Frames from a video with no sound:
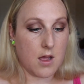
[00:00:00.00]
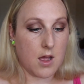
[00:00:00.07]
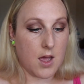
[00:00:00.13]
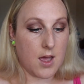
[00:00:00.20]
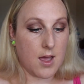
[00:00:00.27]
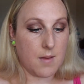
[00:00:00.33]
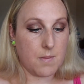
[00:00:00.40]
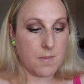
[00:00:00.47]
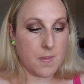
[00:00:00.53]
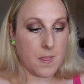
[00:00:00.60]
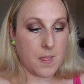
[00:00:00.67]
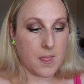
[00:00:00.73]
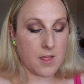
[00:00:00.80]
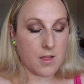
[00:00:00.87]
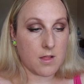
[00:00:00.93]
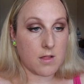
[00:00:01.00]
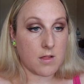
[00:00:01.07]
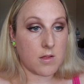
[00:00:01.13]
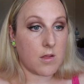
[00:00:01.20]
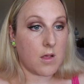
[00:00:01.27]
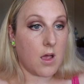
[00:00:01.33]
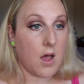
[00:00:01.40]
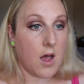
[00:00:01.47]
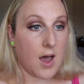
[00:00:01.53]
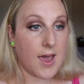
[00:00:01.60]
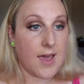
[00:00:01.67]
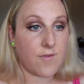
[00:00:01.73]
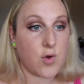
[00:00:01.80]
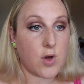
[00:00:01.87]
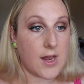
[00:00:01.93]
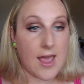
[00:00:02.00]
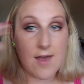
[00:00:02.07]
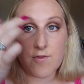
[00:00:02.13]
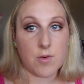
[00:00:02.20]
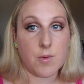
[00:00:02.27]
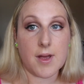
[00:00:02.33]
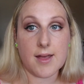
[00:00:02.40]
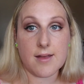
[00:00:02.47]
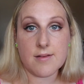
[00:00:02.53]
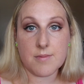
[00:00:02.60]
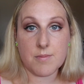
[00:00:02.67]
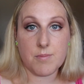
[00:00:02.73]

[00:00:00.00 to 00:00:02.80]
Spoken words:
I have got it everywhere,